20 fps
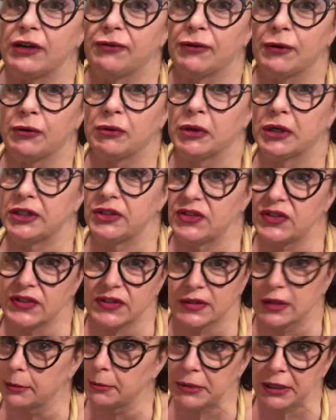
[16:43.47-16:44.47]
if it was
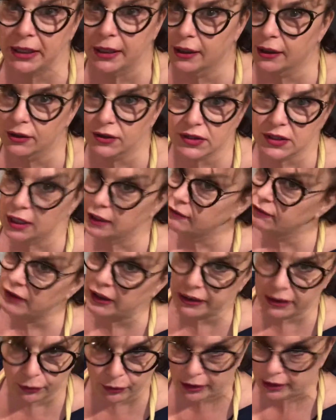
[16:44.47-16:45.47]
something else, I'd
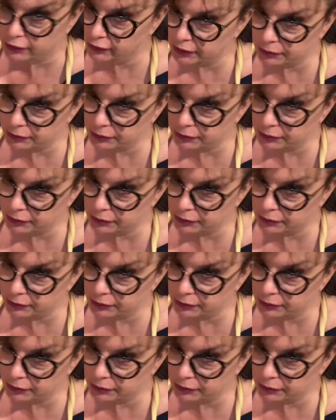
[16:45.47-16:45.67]
find a way to